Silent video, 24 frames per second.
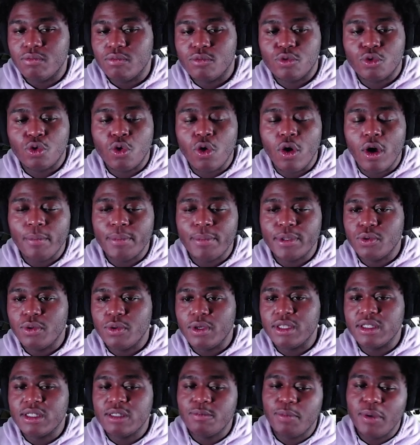going between
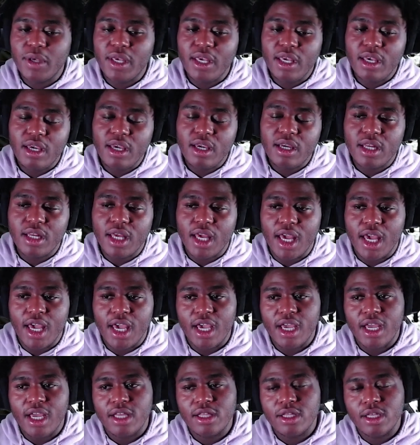speed
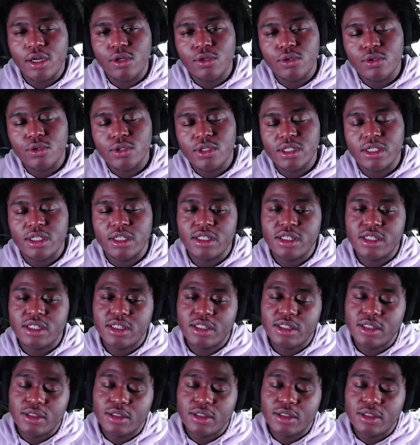and the hallucination.